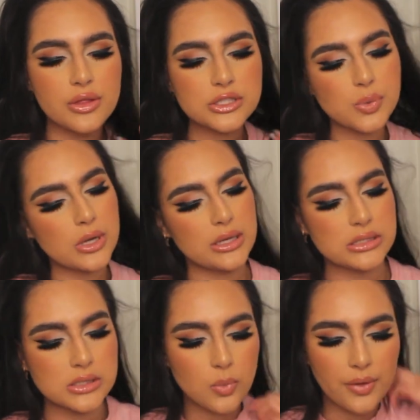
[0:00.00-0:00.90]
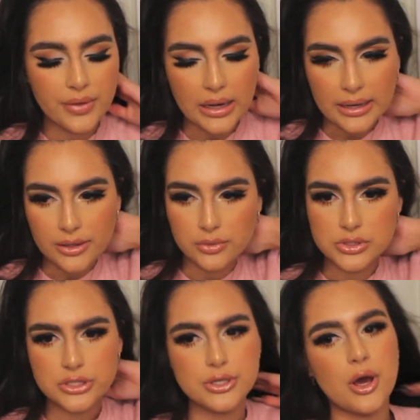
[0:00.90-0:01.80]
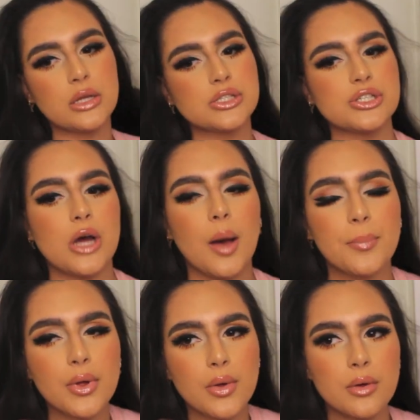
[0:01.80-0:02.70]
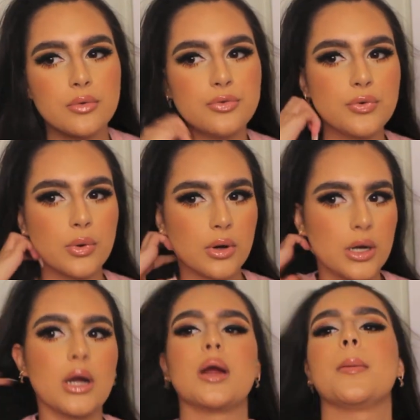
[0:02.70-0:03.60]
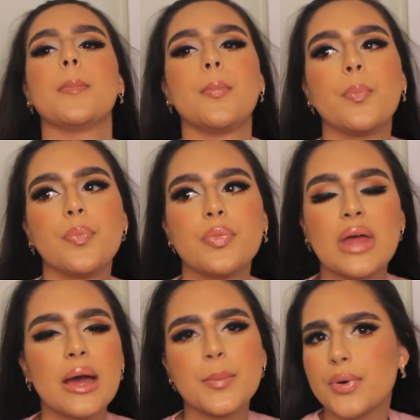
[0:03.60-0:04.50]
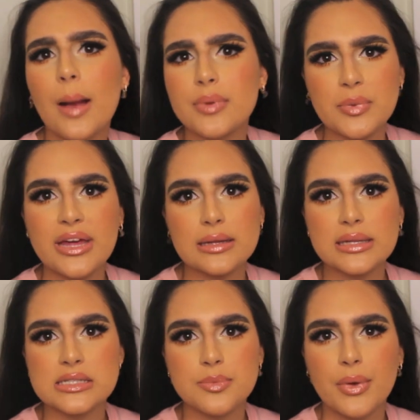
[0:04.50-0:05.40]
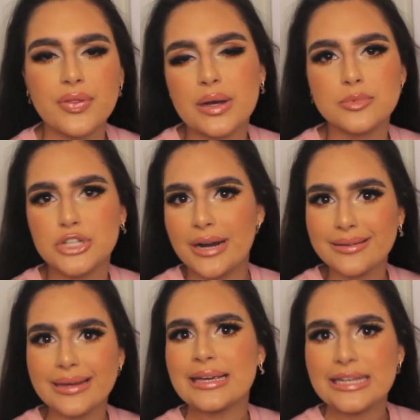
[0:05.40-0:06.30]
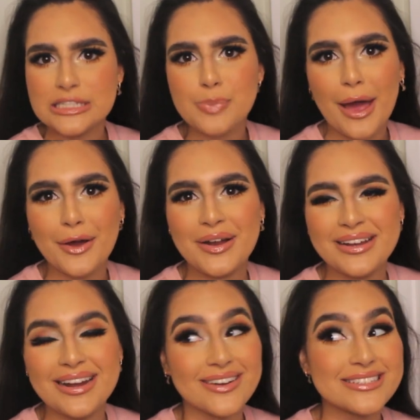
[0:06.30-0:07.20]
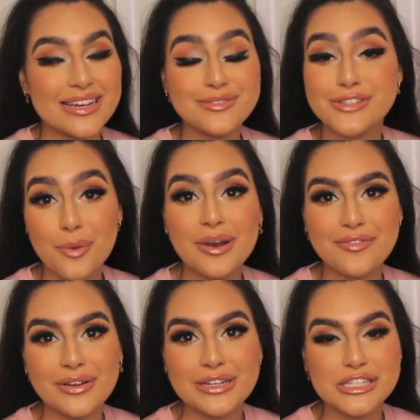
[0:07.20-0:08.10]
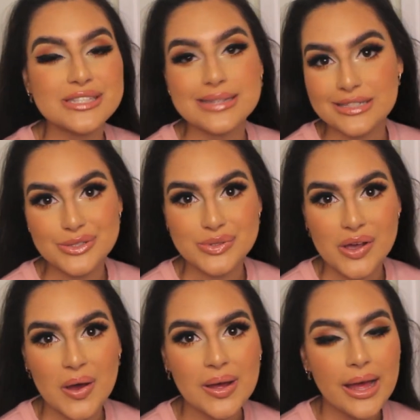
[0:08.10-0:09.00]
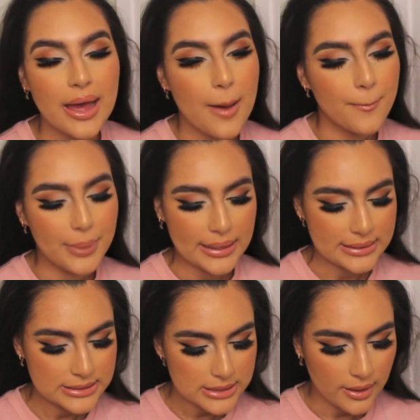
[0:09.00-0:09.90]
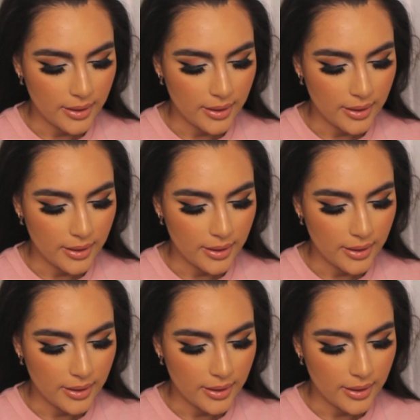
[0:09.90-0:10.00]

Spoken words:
This one is one that I use non-stop for probably at least a month, and I'm trying to like ease back on it now because I have so many foundations, as you saw, but